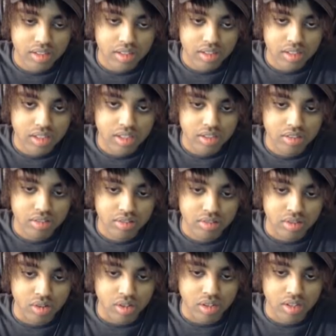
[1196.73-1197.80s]

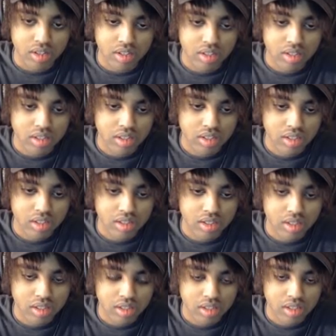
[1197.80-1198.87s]

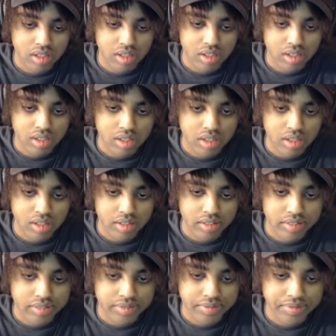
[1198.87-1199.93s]

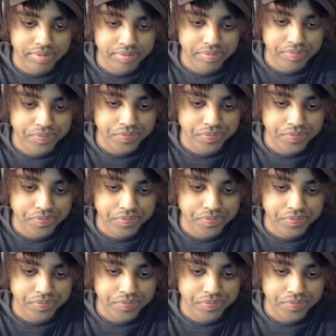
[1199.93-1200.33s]
No words are spoken by the person on screen.